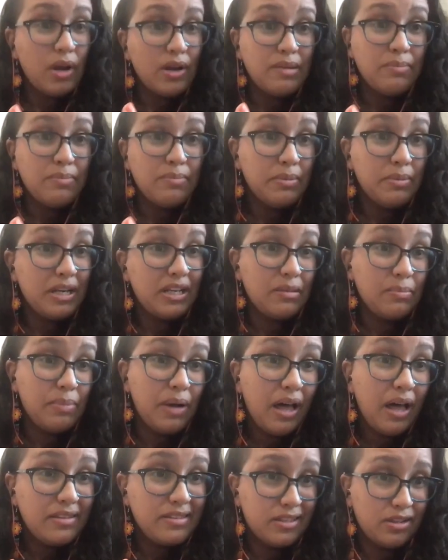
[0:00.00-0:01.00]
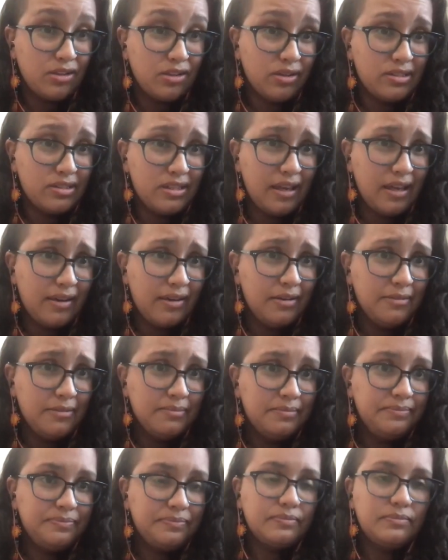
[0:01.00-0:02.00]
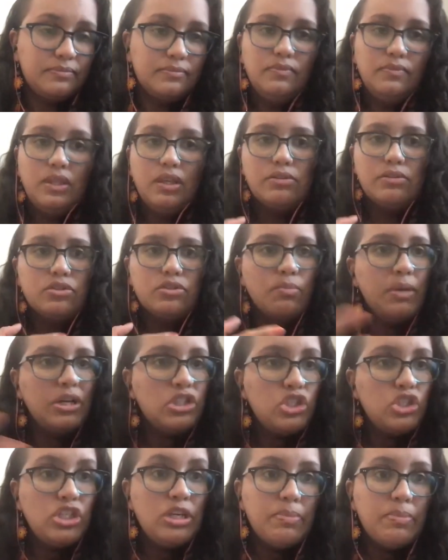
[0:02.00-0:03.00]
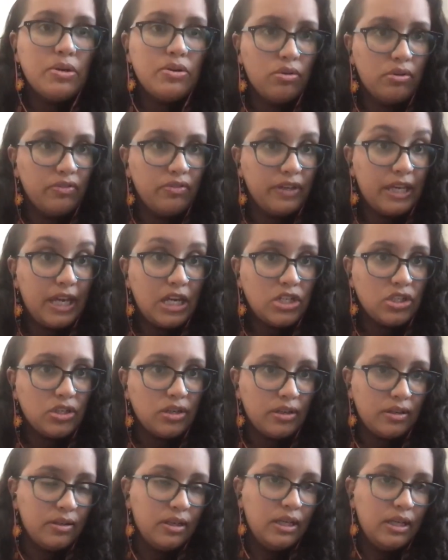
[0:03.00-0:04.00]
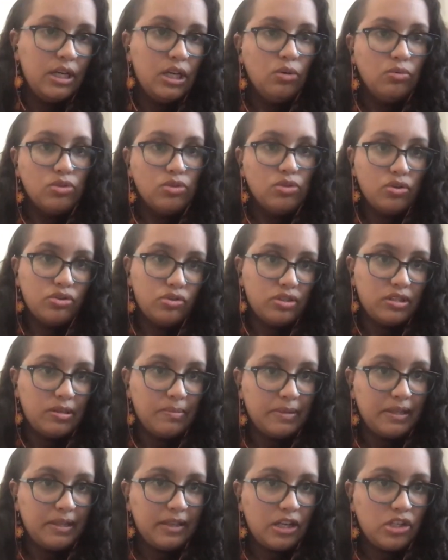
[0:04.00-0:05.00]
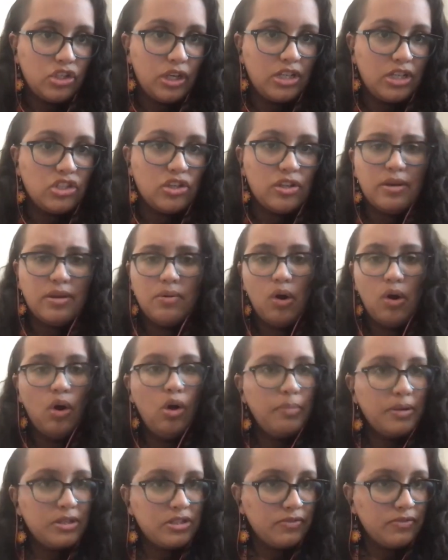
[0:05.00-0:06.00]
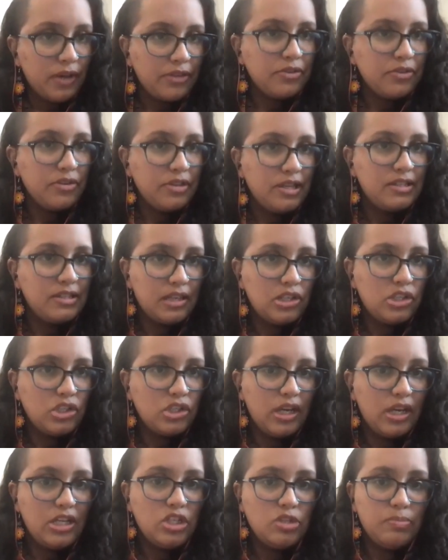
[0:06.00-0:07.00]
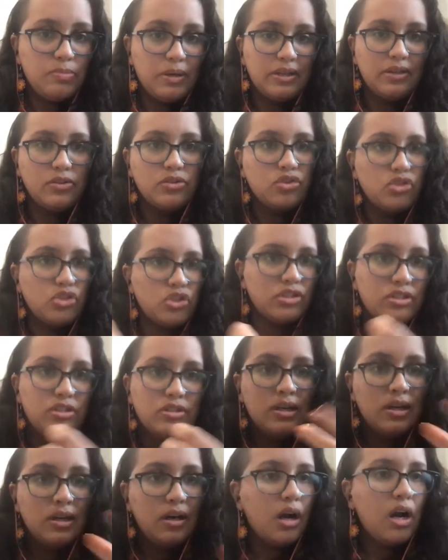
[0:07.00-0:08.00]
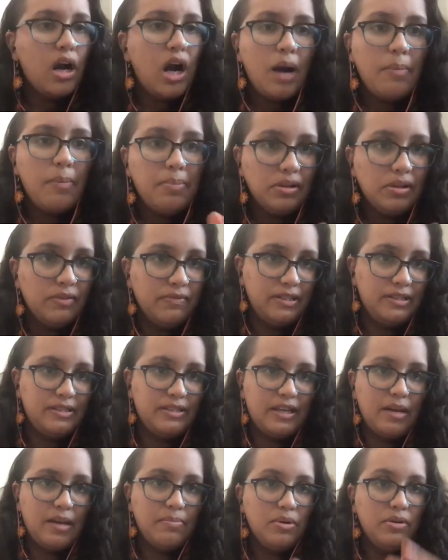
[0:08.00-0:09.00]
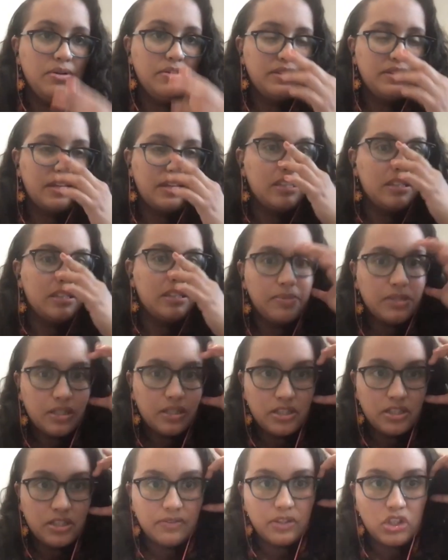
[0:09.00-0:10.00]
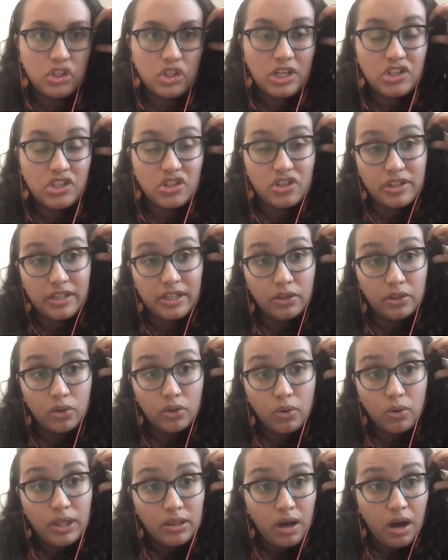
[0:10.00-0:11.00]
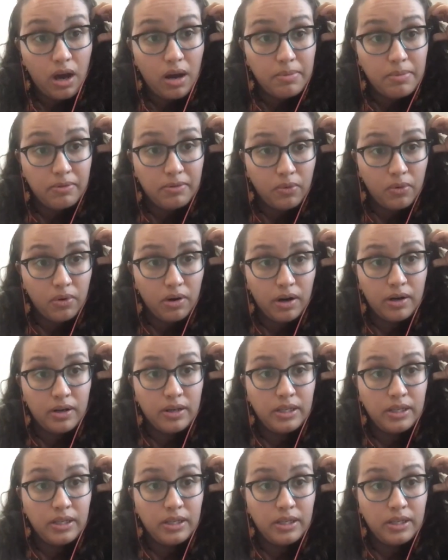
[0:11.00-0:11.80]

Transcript: implementing the policy looks like? A much deeper notification was also something that changed. And there were a whole bunch of other things that changed, but those are just a couple of examples that substantively changed in the Illinois law before